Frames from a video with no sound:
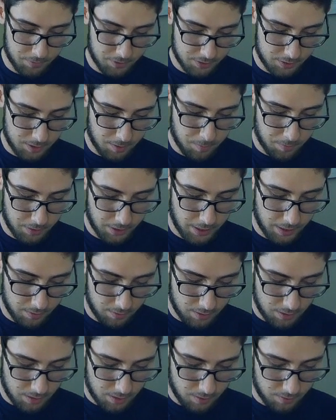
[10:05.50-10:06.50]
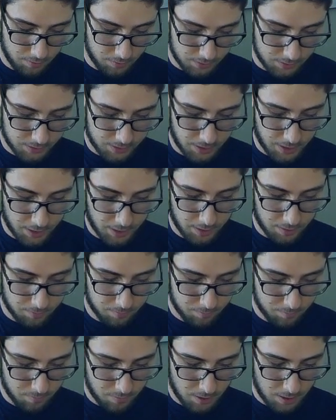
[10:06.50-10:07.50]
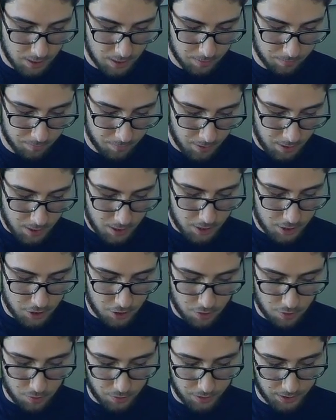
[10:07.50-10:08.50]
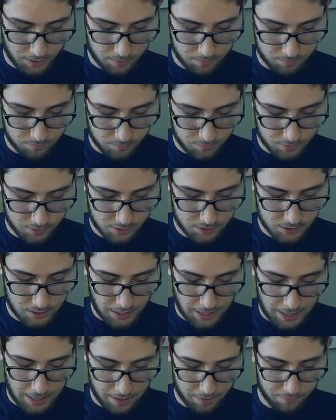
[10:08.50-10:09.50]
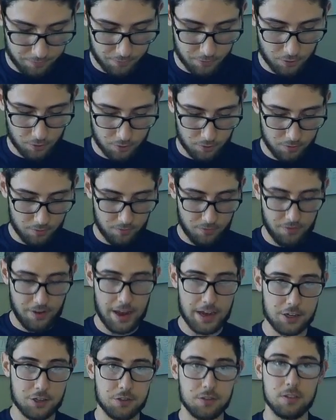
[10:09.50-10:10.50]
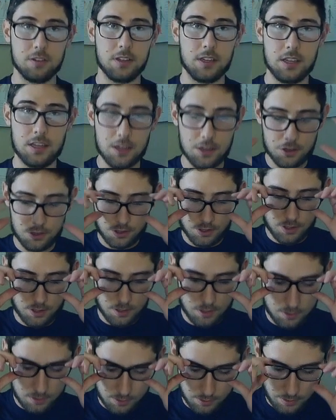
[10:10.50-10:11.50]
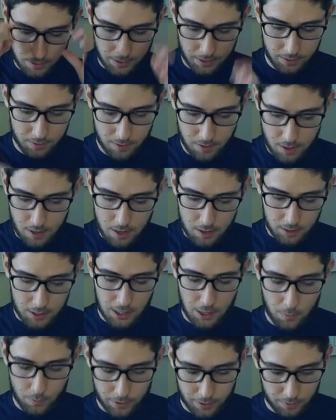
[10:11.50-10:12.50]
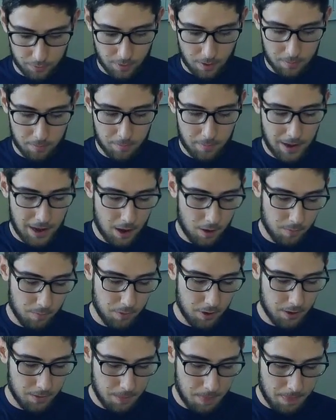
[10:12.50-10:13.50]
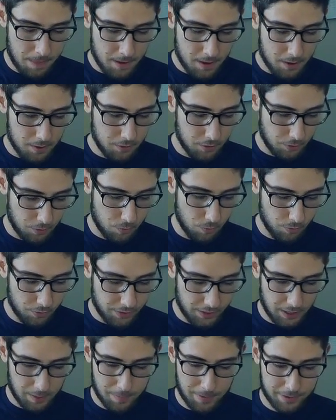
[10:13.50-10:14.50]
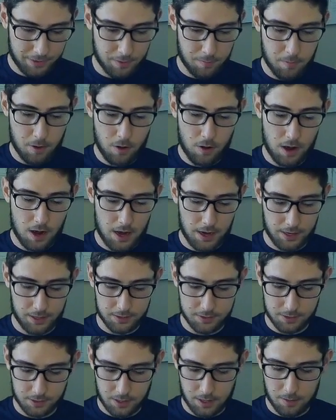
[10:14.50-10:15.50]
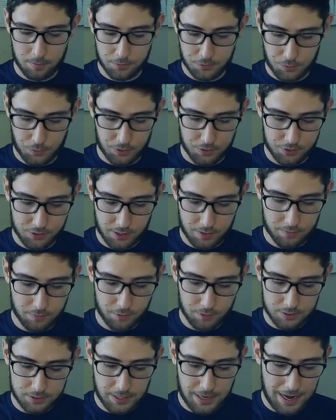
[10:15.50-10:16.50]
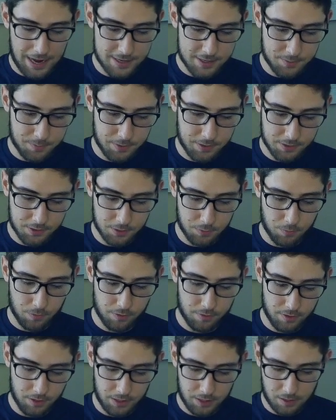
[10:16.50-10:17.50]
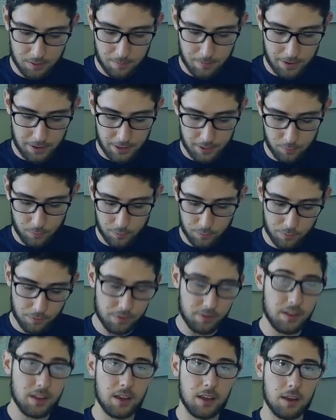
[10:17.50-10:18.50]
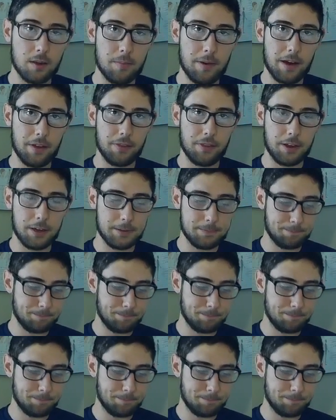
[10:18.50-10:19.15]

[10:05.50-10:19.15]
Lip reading: stimulate the skin. You can scan for fascial adhesions and then go in and rub them out. But the cool thing about the Mohawk is it comes with several attachments, and when we're thinking about the